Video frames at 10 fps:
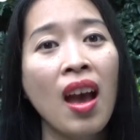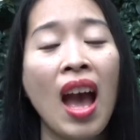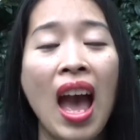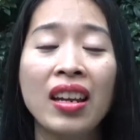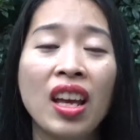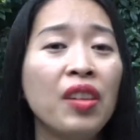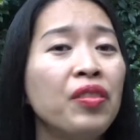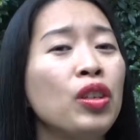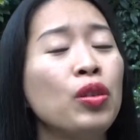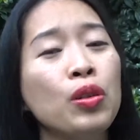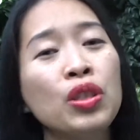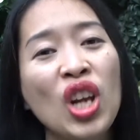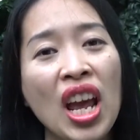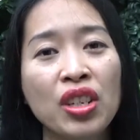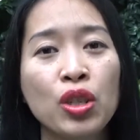And if you do
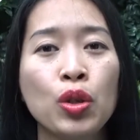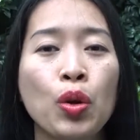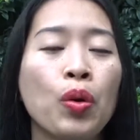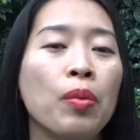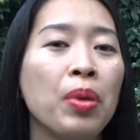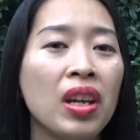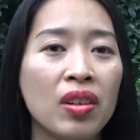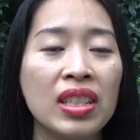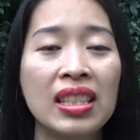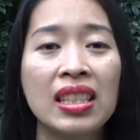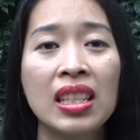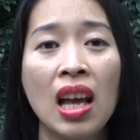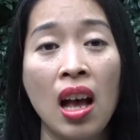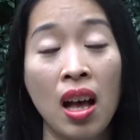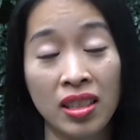change your appearance
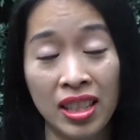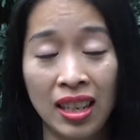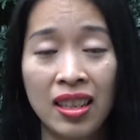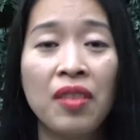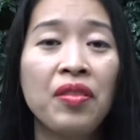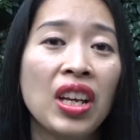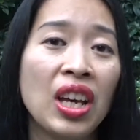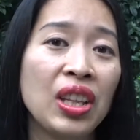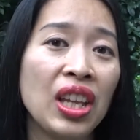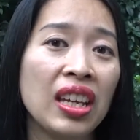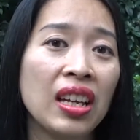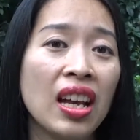significantly,